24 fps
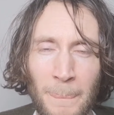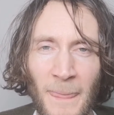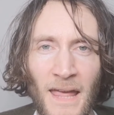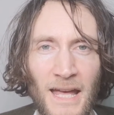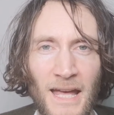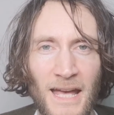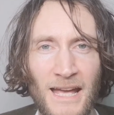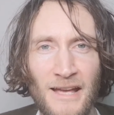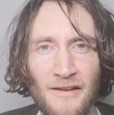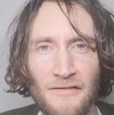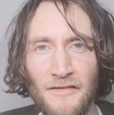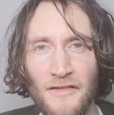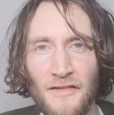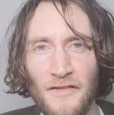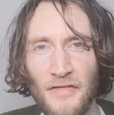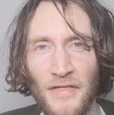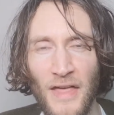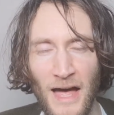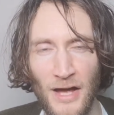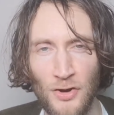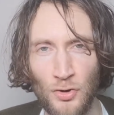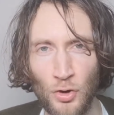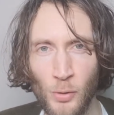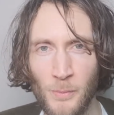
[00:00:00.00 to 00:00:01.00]
if
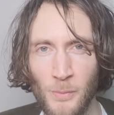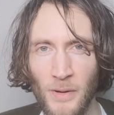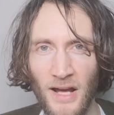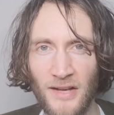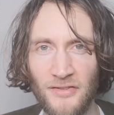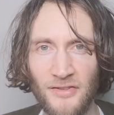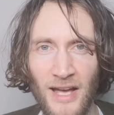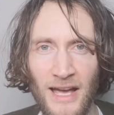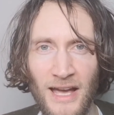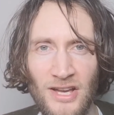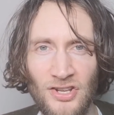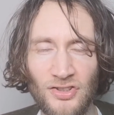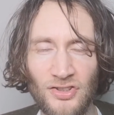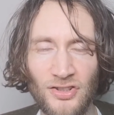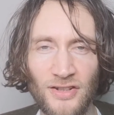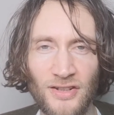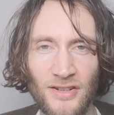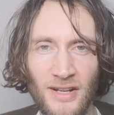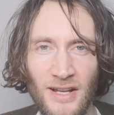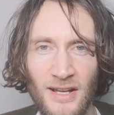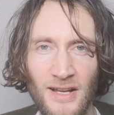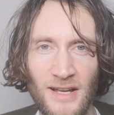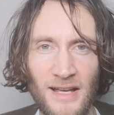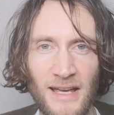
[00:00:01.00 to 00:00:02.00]
that normalization
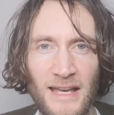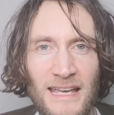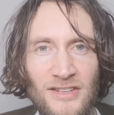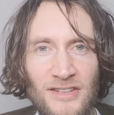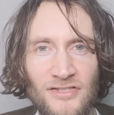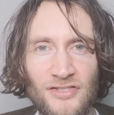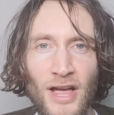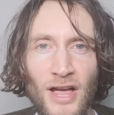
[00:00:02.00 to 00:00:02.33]
is